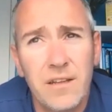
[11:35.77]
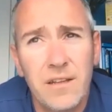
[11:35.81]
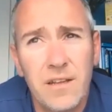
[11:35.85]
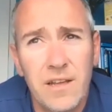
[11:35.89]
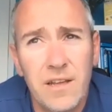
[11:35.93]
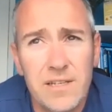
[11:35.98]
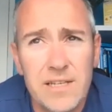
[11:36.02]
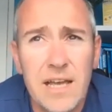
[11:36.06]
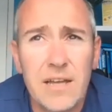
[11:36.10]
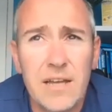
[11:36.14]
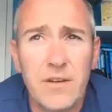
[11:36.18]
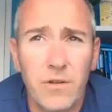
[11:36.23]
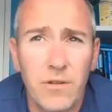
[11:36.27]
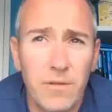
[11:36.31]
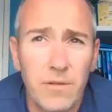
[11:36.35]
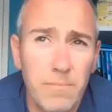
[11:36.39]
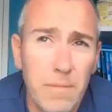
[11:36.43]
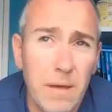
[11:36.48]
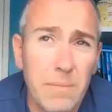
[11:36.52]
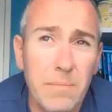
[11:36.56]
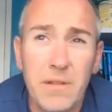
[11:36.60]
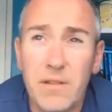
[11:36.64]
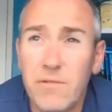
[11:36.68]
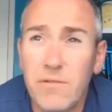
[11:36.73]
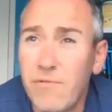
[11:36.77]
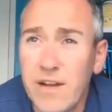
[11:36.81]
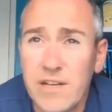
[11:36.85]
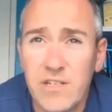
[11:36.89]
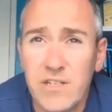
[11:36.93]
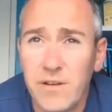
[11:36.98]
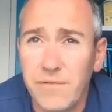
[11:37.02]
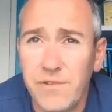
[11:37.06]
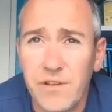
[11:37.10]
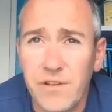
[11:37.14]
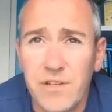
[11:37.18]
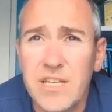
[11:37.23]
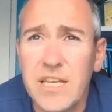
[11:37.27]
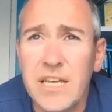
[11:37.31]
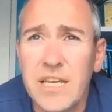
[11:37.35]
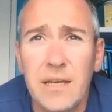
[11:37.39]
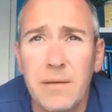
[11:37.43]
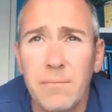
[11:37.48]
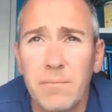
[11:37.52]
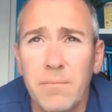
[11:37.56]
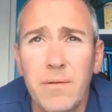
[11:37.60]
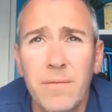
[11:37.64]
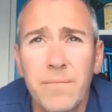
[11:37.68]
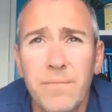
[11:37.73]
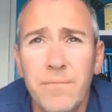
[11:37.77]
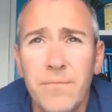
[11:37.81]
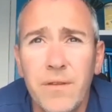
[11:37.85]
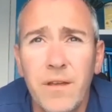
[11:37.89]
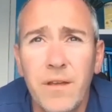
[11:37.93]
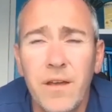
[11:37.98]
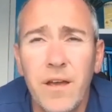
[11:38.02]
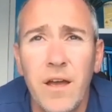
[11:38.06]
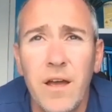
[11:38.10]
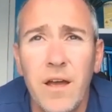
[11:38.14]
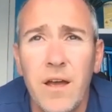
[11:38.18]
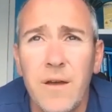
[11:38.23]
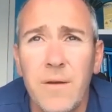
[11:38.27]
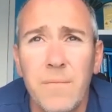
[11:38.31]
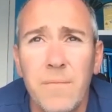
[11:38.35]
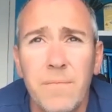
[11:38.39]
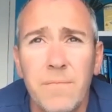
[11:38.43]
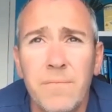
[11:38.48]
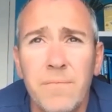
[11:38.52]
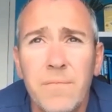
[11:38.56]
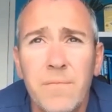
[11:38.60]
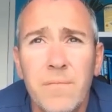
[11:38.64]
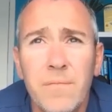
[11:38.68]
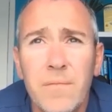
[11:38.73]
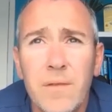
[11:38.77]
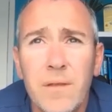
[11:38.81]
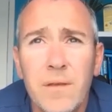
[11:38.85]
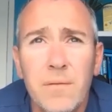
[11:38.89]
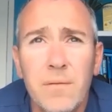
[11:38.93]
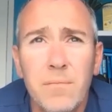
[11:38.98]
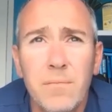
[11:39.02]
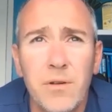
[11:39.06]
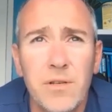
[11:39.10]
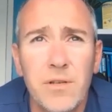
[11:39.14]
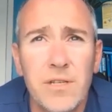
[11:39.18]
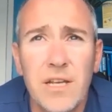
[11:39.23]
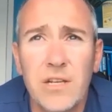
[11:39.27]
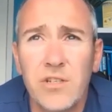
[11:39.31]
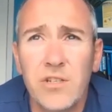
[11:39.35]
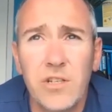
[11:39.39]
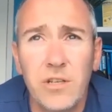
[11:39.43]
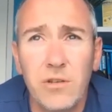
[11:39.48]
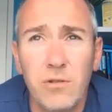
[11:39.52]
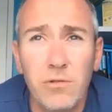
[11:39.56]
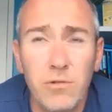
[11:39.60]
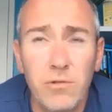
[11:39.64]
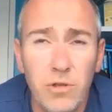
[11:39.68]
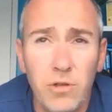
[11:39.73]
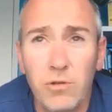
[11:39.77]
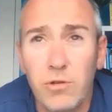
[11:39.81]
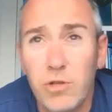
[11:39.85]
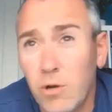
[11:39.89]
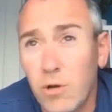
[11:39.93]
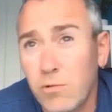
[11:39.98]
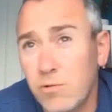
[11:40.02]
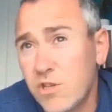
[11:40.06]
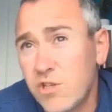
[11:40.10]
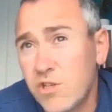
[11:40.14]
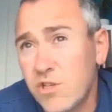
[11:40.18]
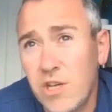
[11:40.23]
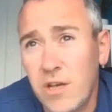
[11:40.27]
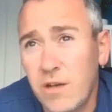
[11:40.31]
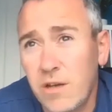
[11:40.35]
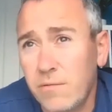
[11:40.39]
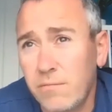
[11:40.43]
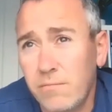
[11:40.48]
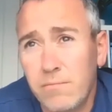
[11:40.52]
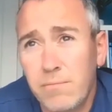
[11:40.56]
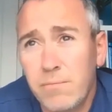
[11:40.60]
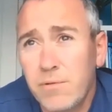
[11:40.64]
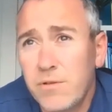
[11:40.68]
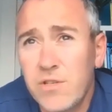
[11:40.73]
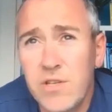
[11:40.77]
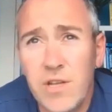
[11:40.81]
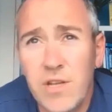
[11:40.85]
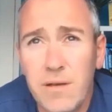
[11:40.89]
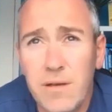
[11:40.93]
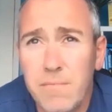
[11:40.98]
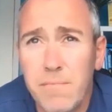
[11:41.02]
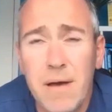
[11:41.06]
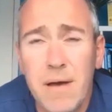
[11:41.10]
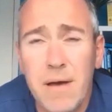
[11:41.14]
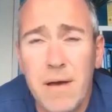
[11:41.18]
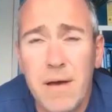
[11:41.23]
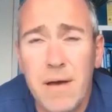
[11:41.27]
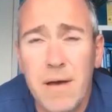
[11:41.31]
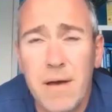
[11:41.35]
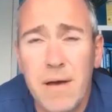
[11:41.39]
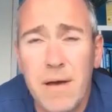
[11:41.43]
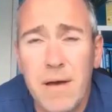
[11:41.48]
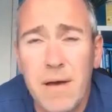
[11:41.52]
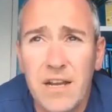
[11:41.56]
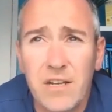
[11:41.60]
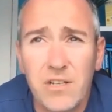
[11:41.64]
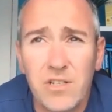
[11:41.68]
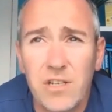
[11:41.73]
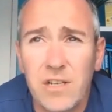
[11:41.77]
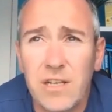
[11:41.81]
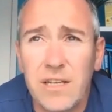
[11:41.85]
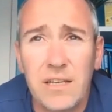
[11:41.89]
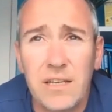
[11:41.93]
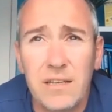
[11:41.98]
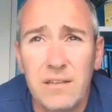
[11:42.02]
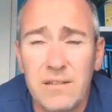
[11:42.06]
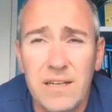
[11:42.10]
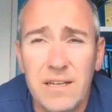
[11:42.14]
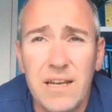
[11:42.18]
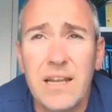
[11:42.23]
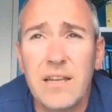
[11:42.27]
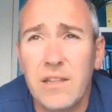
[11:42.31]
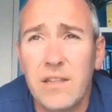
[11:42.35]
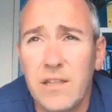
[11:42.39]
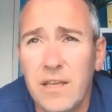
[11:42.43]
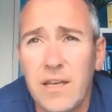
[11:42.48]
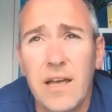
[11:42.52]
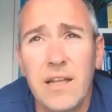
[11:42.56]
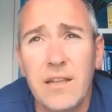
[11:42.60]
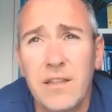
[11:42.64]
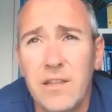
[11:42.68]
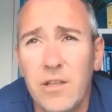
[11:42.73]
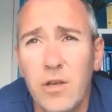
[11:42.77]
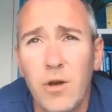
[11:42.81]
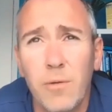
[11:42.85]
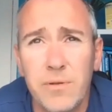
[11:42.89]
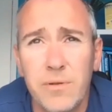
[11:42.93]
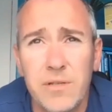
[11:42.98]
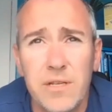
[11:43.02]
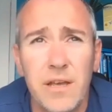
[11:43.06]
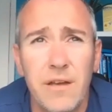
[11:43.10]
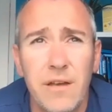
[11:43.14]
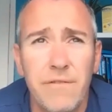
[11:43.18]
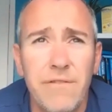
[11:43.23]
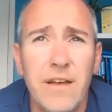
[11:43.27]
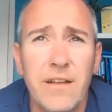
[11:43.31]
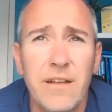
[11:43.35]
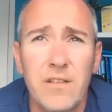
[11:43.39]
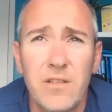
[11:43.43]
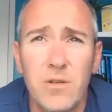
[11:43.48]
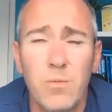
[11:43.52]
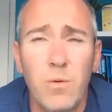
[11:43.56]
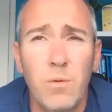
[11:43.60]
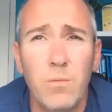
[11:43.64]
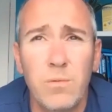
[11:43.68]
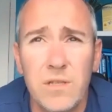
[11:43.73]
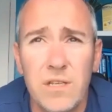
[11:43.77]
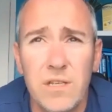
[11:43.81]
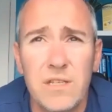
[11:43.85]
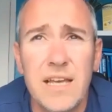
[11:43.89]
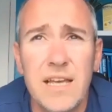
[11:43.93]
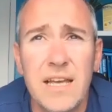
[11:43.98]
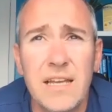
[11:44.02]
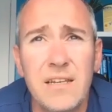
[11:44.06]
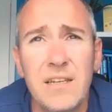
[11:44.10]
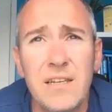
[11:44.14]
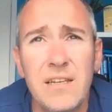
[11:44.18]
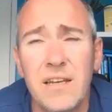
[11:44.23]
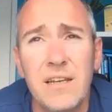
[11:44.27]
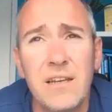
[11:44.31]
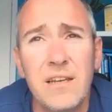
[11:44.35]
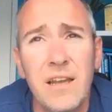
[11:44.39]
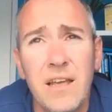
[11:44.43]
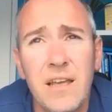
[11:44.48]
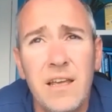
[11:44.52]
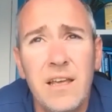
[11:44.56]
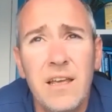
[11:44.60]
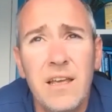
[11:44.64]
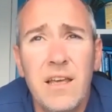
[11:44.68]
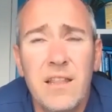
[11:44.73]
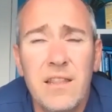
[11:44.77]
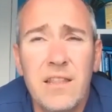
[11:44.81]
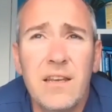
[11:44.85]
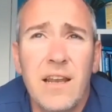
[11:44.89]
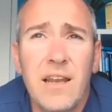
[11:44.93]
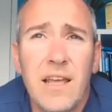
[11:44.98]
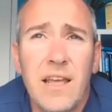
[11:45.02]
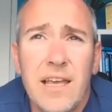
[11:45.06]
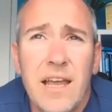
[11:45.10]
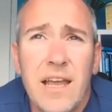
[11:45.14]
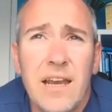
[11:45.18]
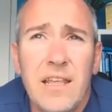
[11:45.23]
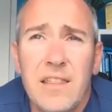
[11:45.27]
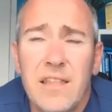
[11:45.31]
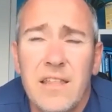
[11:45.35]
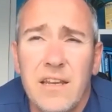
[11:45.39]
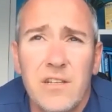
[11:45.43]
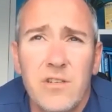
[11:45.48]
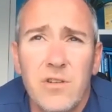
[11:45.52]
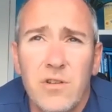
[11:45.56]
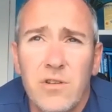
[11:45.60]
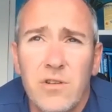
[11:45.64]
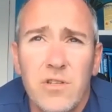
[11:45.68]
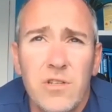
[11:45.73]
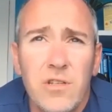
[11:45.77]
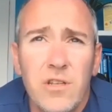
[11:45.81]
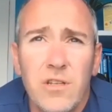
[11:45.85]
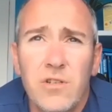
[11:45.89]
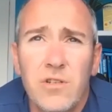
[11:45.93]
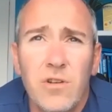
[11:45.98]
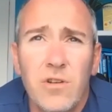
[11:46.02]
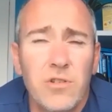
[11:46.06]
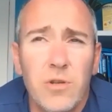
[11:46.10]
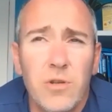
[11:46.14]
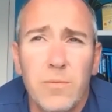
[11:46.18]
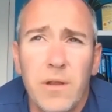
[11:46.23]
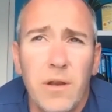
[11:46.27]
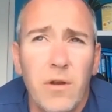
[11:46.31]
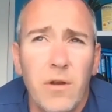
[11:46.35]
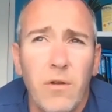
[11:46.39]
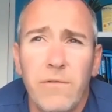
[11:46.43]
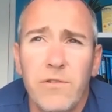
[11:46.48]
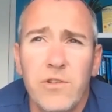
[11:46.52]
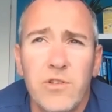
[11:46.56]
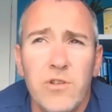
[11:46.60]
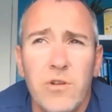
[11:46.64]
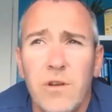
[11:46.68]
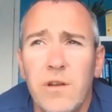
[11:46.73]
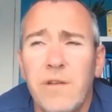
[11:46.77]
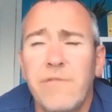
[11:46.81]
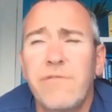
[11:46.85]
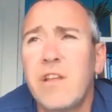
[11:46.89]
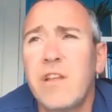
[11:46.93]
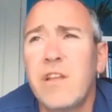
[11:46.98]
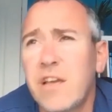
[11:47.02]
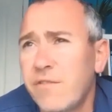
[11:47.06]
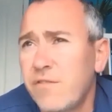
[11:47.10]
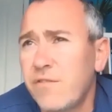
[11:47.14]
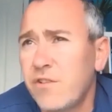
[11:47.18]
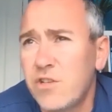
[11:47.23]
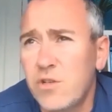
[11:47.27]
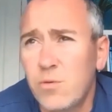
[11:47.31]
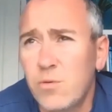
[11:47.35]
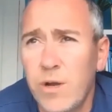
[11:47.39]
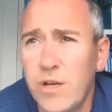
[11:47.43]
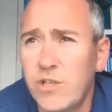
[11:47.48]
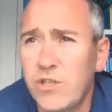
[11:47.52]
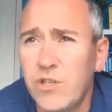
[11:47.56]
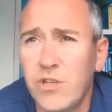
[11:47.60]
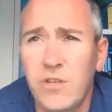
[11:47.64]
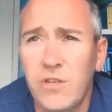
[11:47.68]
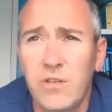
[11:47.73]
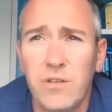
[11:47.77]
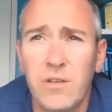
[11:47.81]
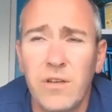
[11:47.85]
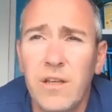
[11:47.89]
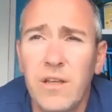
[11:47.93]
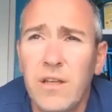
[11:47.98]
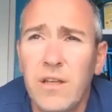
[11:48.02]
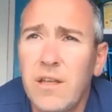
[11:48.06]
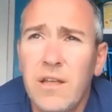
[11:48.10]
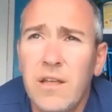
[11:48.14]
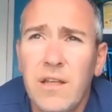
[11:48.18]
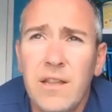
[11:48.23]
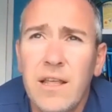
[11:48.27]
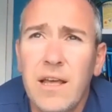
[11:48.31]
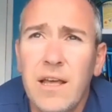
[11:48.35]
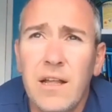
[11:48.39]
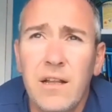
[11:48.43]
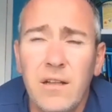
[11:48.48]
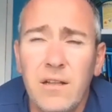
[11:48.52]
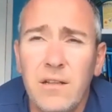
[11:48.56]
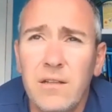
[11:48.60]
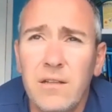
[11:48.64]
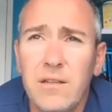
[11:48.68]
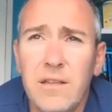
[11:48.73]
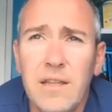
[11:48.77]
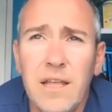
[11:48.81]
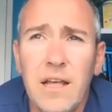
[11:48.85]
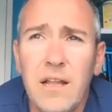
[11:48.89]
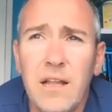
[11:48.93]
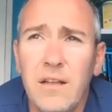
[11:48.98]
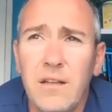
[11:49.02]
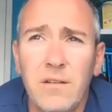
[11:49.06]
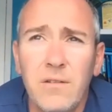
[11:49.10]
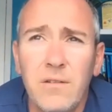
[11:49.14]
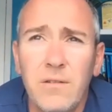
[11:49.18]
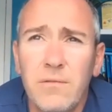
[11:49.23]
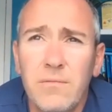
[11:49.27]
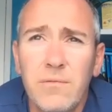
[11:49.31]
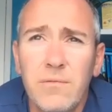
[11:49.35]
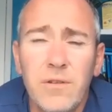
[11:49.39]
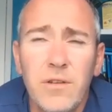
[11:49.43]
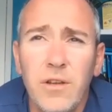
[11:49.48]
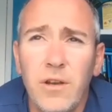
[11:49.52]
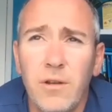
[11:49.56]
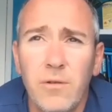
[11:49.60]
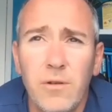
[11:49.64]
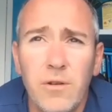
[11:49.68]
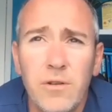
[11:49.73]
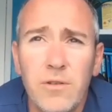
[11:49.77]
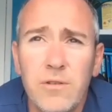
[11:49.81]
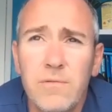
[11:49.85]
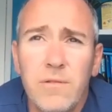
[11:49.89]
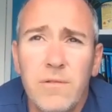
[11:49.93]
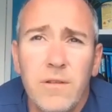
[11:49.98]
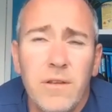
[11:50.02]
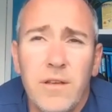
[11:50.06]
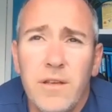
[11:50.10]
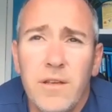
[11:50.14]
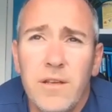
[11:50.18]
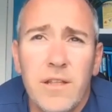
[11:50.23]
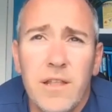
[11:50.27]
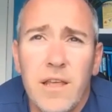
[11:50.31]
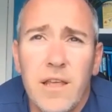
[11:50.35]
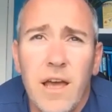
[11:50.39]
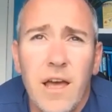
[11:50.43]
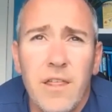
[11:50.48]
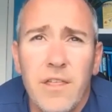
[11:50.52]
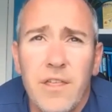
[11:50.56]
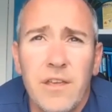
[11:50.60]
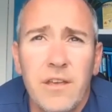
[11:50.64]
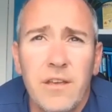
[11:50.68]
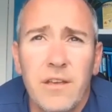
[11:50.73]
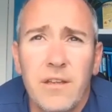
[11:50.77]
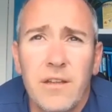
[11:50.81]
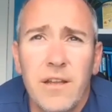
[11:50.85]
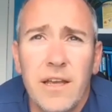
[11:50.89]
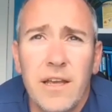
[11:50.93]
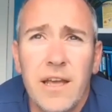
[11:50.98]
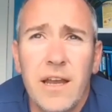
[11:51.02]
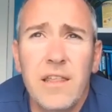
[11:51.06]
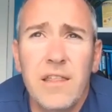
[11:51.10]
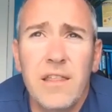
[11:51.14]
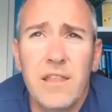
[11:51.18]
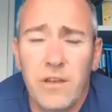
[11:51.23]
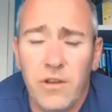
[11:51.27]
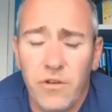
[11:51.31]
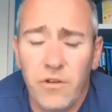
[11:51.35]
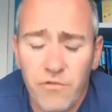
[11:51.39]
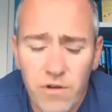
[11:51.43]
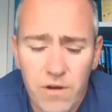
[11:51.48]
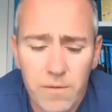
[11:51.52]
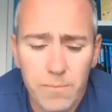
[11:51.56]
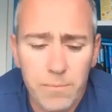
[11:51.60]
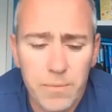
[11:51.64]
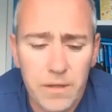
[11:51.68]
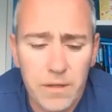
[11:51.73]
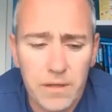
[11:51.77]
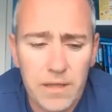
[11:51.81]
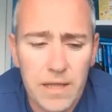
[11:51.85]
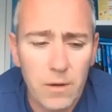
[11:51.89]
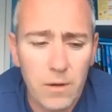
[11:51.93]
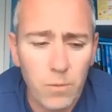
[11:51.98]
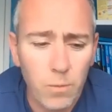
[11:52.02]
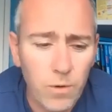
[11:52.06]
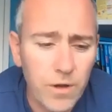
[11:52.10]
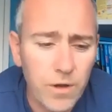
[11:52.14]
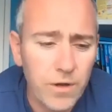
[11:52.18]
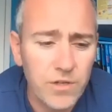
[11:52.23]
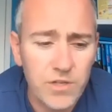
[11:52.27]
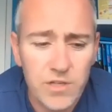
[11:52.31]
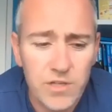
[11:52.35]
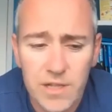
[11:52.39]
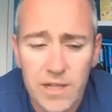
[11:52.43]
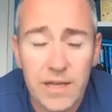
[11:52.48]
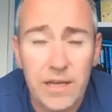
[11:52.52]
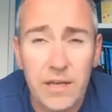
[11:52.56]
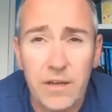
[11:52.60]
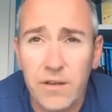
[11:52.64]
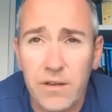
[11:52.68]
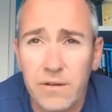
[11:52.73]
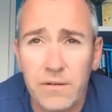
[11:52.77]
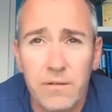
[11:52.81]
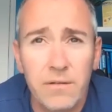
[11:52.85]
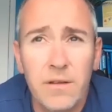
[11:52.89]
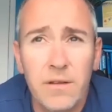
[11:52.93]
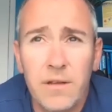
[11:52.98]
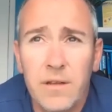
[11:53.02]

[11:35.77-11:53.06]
has had on maybe the rest of your team um, because actually you, you chose a certain certain path and actually it had the, had the opposite effect to what was intended and I think like anything it's not it's not something all of a sudden a flick of a switch and that'll that'll you know uh, I think like anything you're trying to build that awareness so they can